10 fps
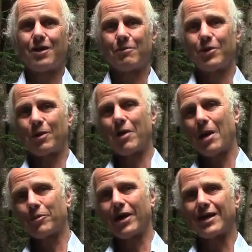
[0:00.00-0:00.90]
put a
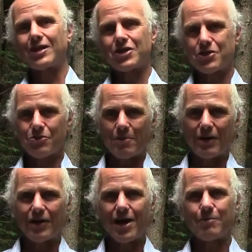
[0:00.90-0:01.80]
pipeline not just through my
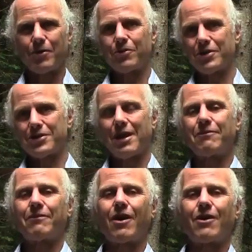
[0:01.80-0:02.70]
land but through the state
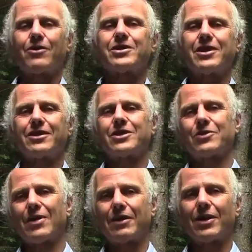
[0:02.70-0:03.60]
forests and the
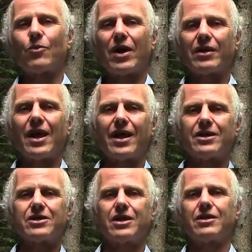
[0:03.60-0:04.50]
surrounding
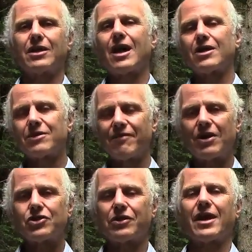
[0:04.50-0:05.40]
wetlands and the
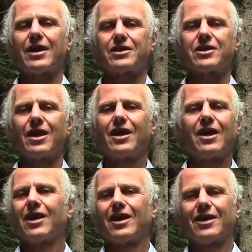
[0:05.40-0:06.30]
conservation lands,
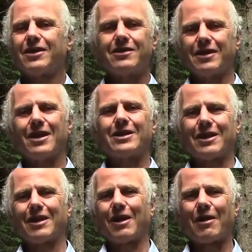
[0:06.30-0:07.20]

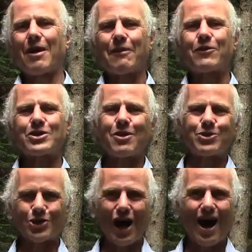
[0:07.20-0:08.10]
at first I
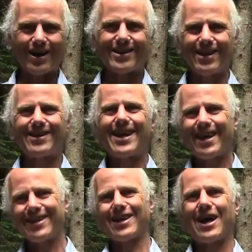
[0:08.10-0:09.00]
was shocked. And
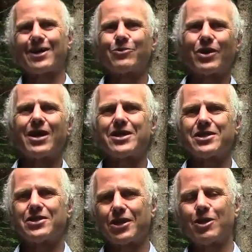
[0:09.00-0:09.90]
then I realized
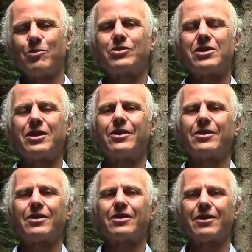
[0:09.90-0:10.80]
there's a community
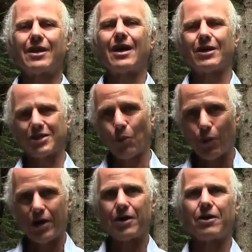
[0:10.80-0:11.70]
that's
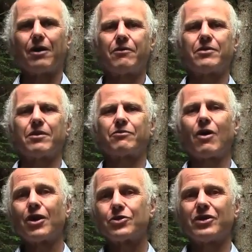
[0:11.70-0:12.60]
aware of the
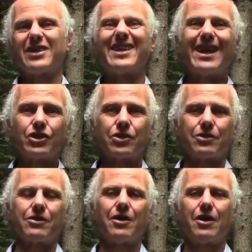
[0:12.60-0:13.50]
fraudulent
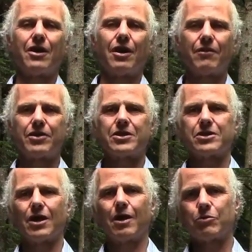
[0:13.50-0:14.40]
nature of
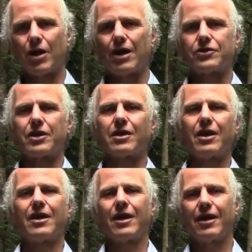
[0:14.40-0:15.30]
this project,
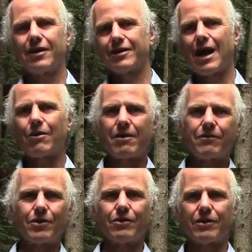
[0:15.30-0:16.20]
and now I
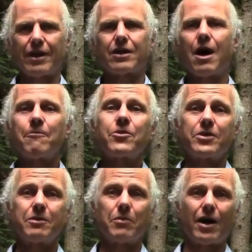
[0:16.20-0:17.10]
feel like
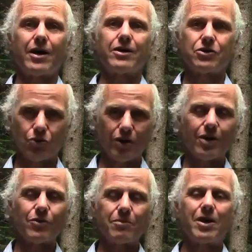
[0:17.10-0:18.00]
comforted by
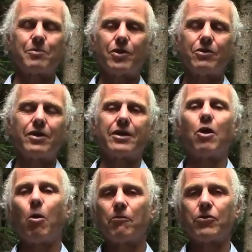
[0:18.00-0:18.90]
joining with people and
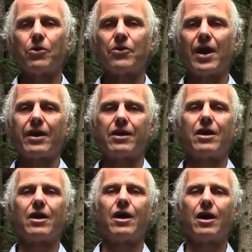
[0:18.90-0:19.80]
hopeful that
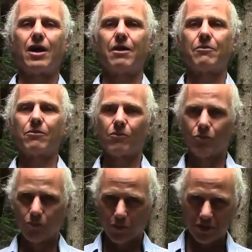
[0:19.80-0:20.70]

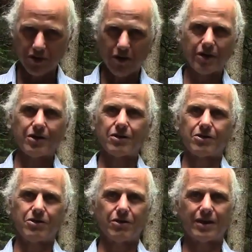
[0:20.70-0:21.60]
we're starting
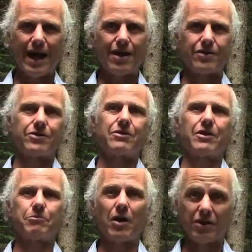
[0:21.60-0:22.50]
to gather
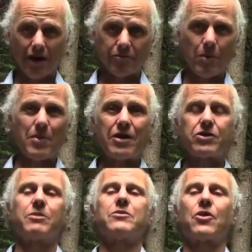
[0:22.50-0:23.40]
enough
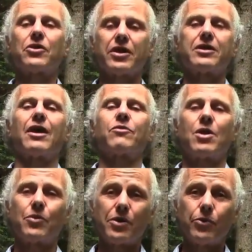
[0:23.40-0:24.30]
momentum early enough where
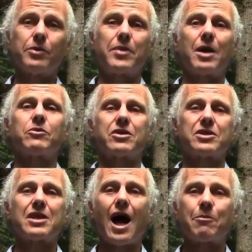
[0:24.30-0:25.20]
we would be able to
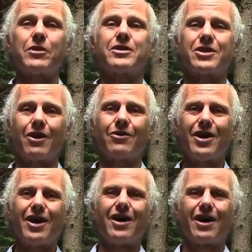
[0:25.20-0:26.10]
stop it. So
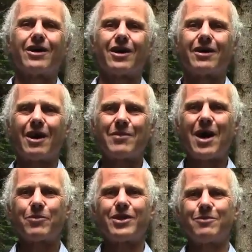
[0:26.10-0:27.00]
I'm
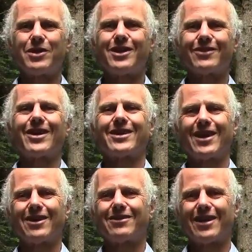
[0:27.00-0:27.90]
happy to be here right
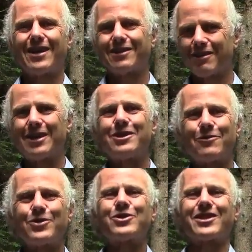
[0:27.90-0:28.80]
now and in the
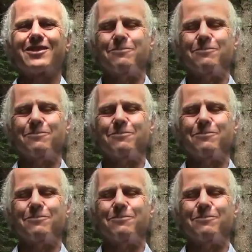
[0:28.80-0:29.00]
future.